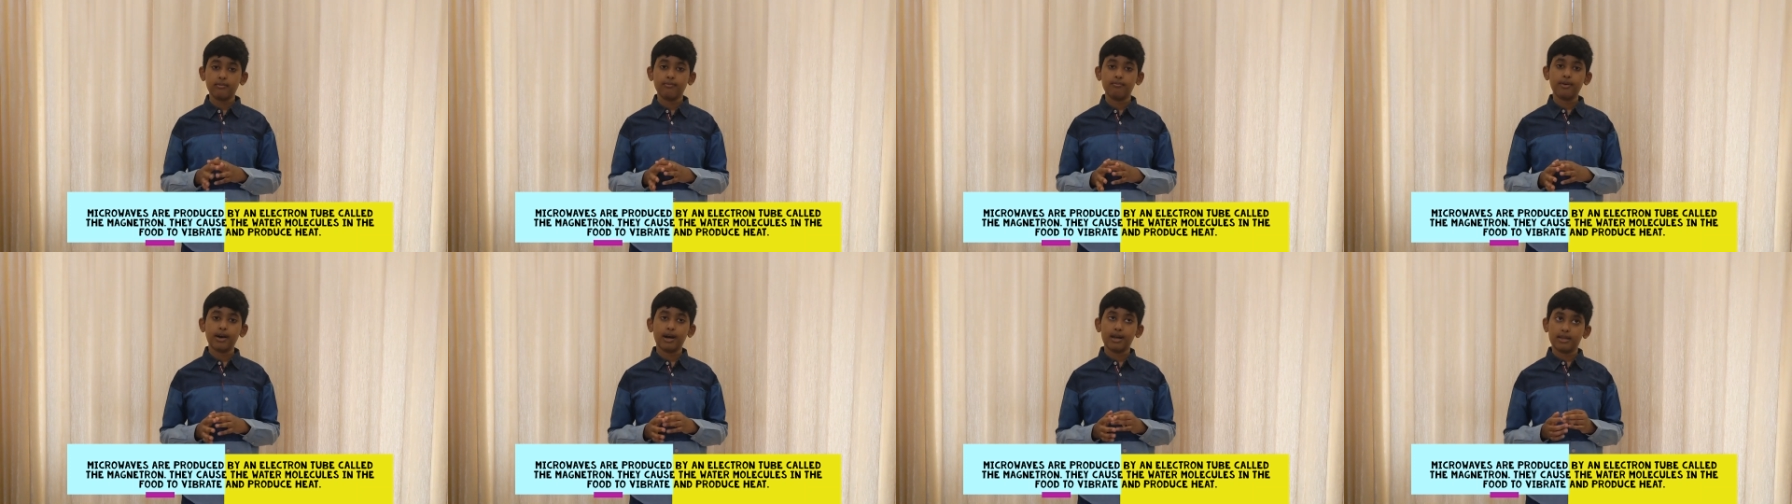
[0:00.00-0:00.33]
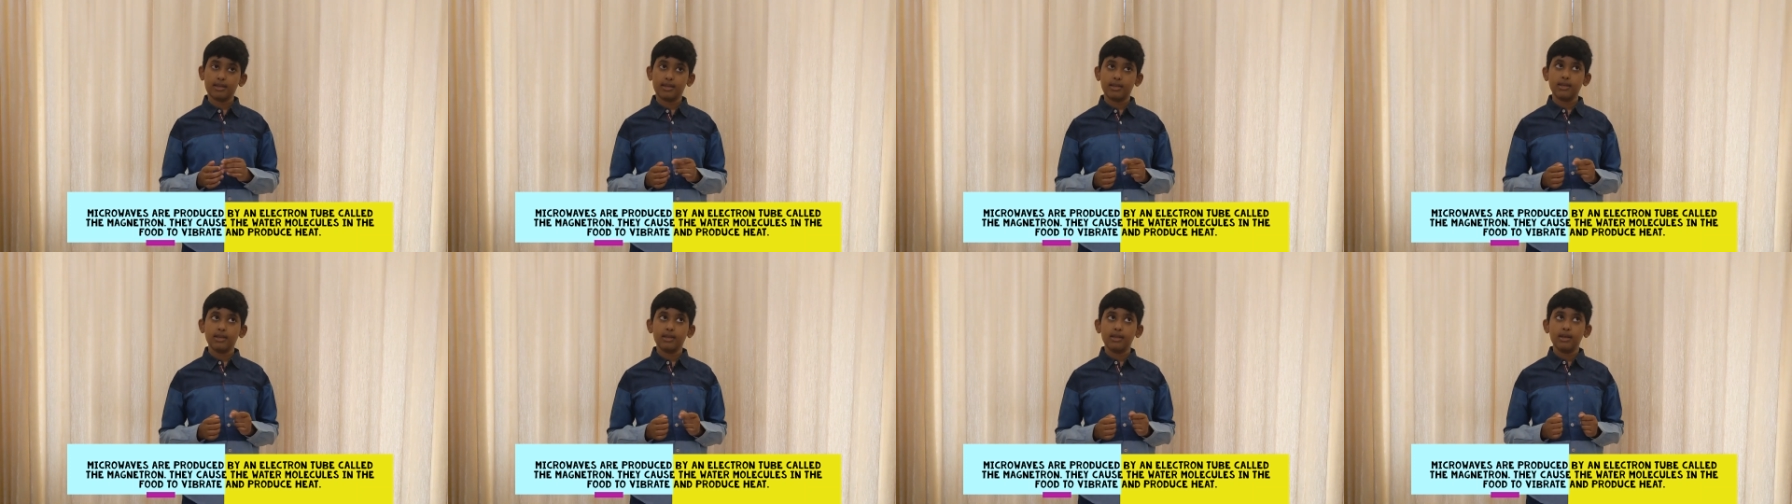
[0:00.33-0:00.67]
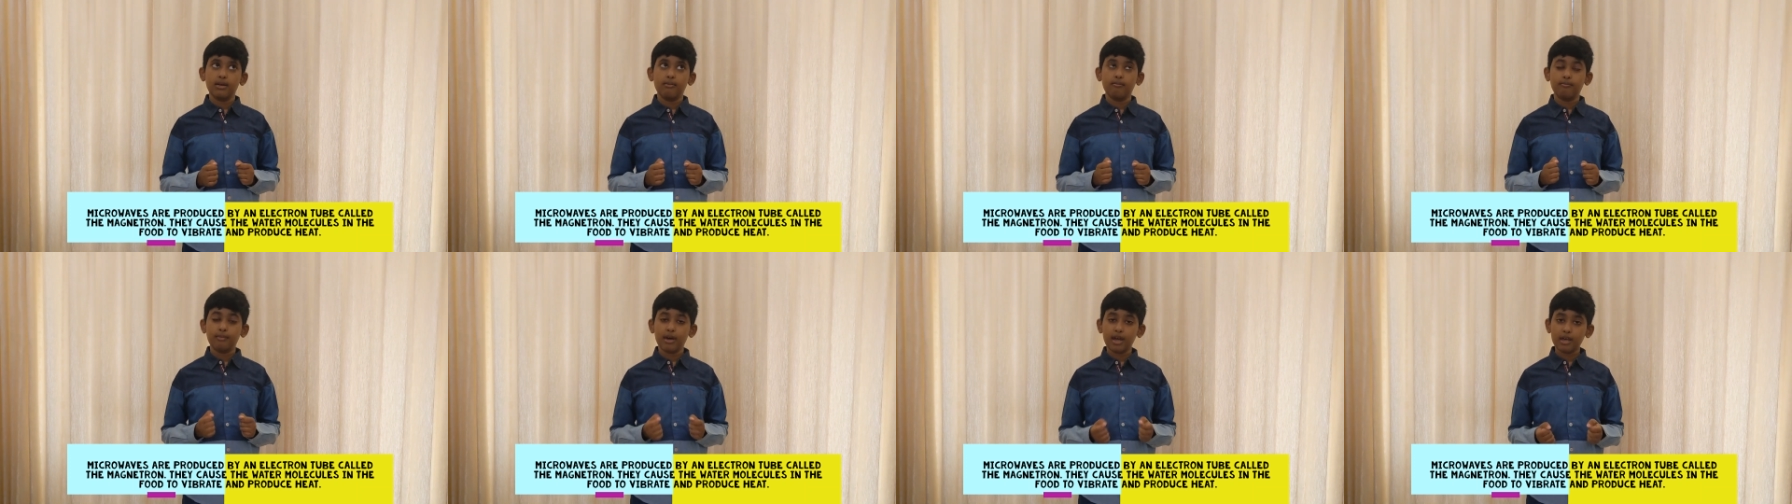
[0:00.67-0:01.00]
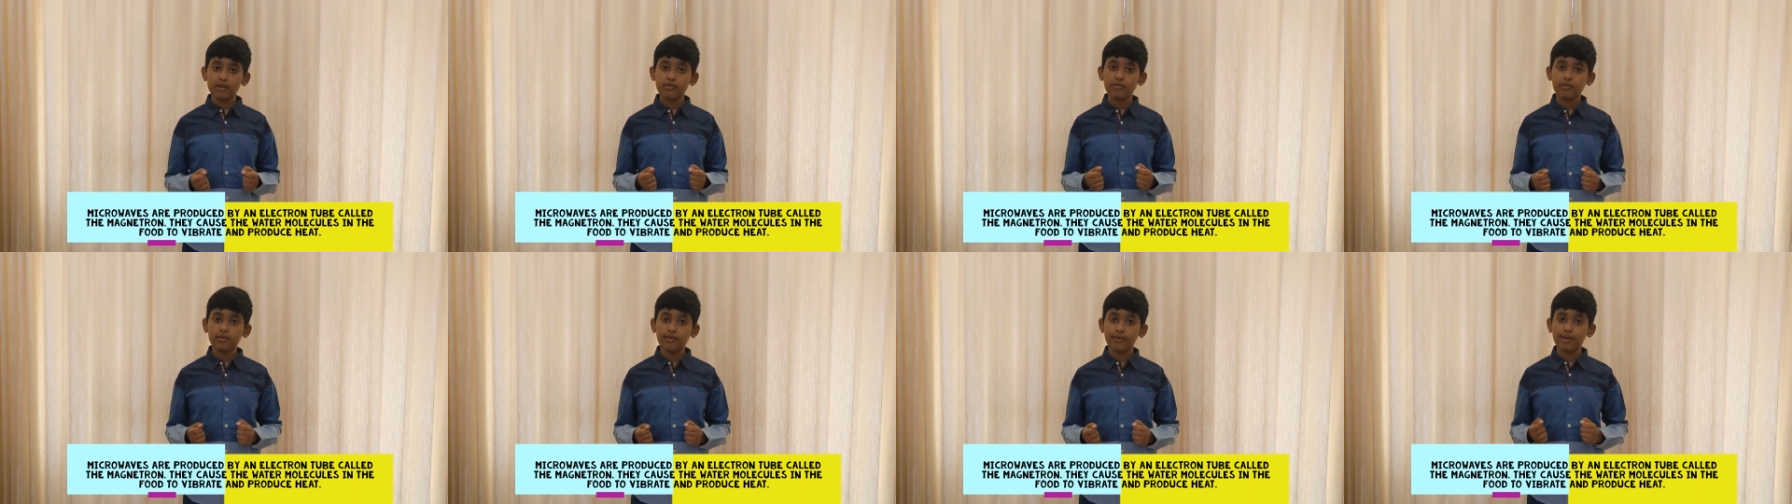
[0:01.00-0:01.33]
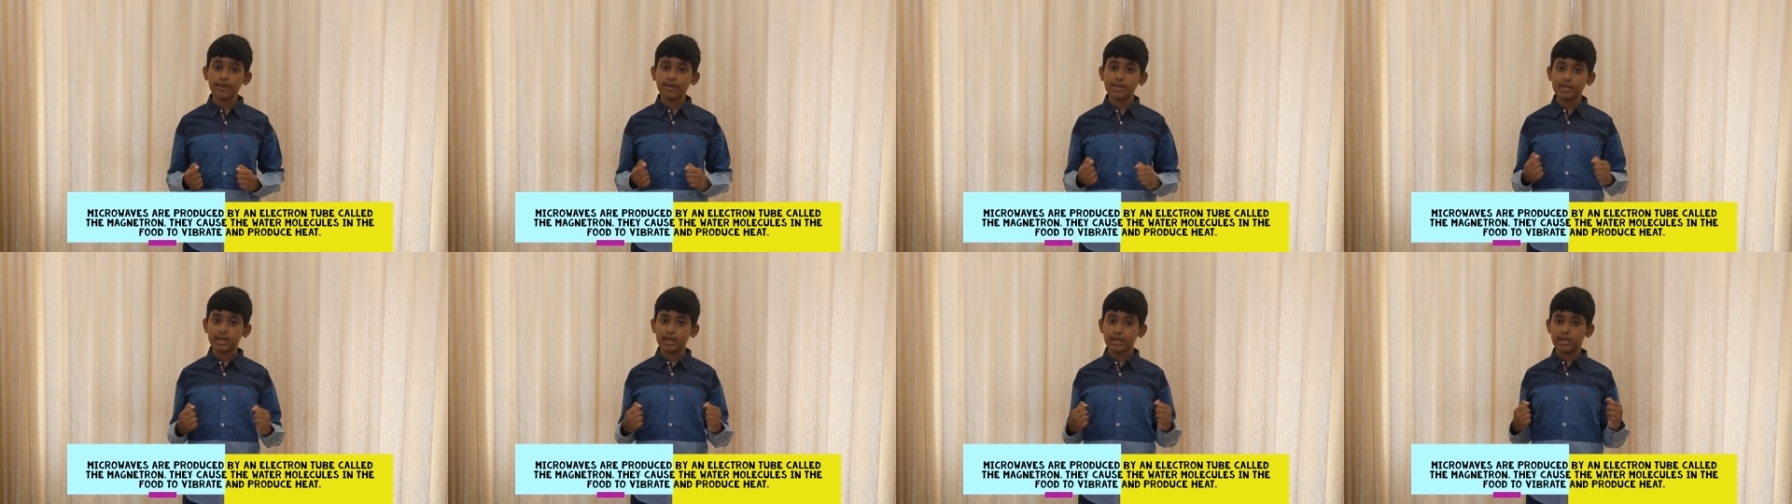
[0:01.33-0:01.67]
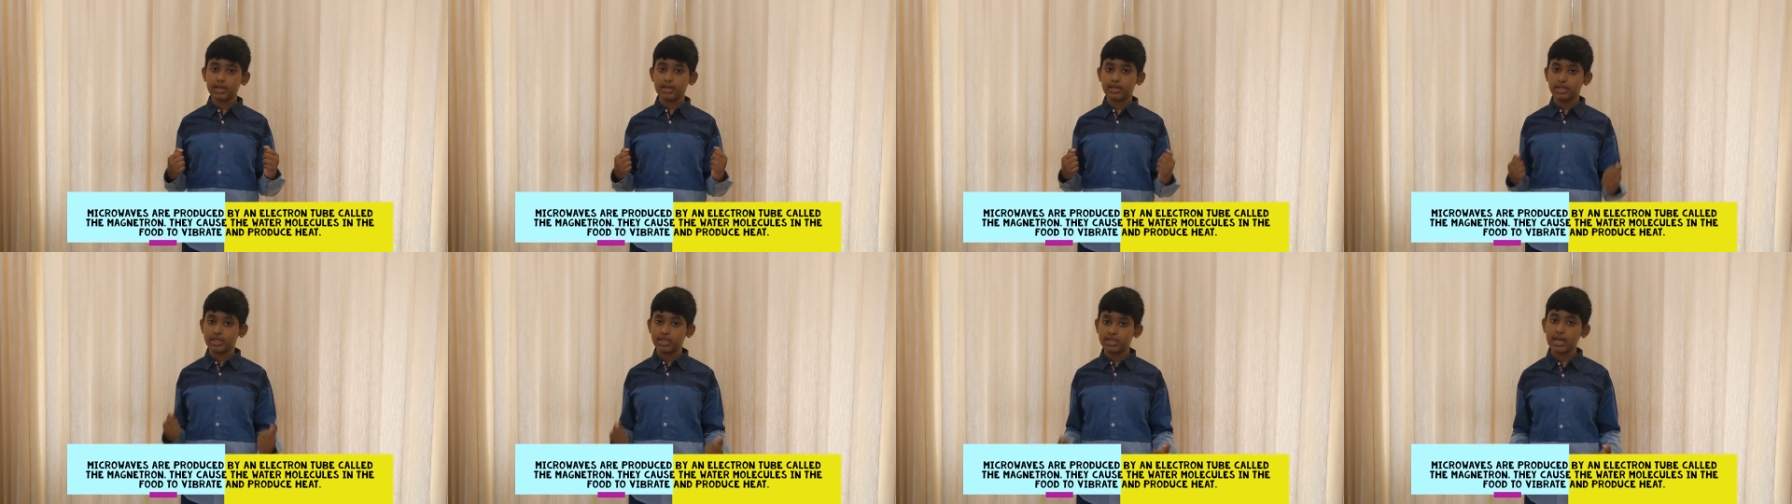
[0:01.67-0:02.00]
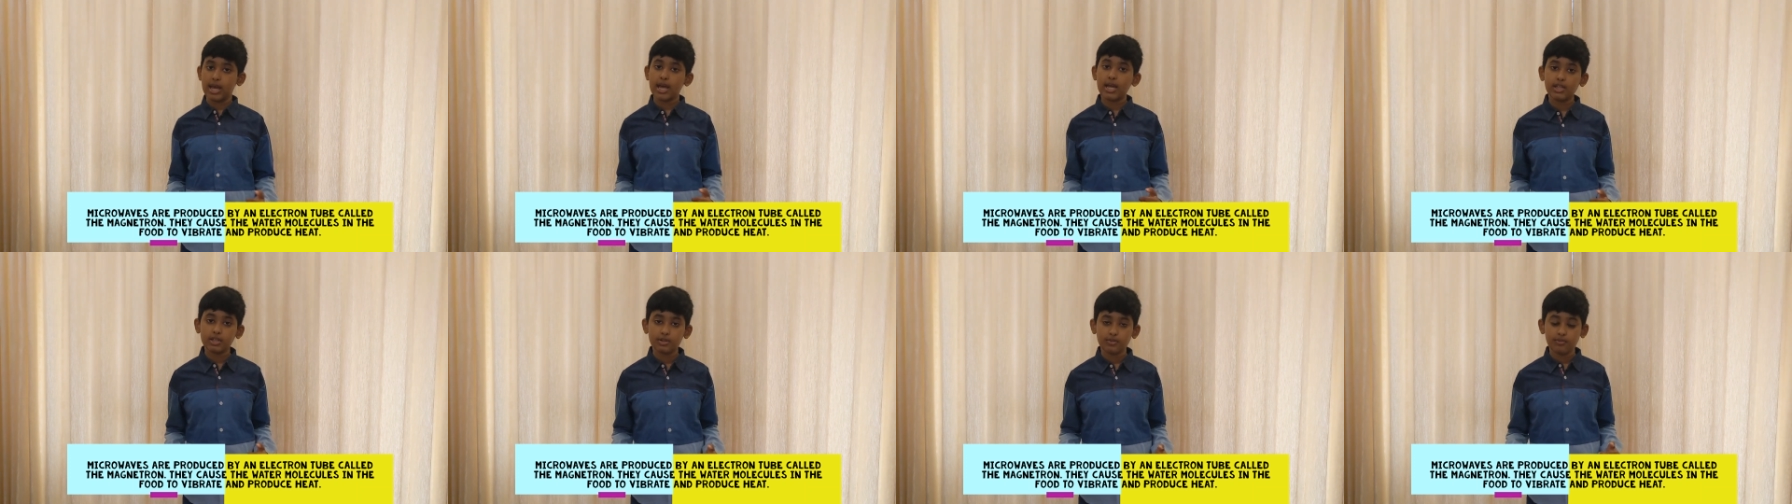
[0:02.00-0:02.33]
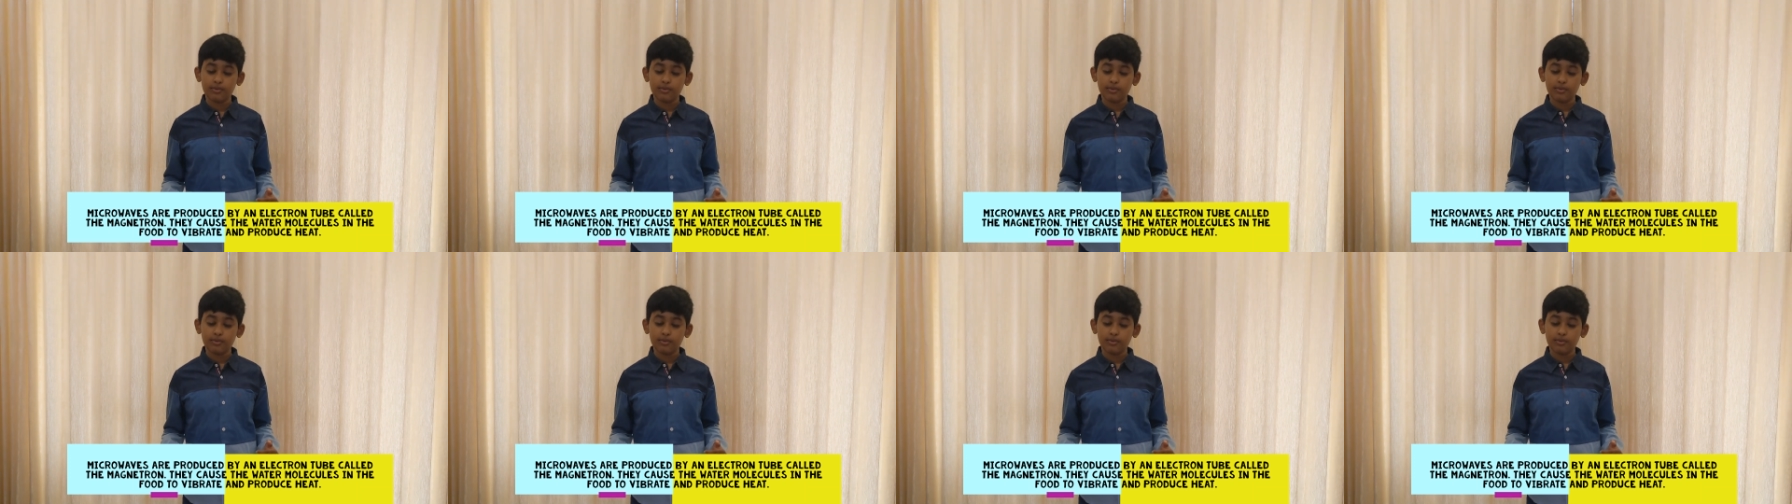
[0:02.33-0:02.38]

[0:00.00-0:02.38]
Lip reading: but microwaves are a size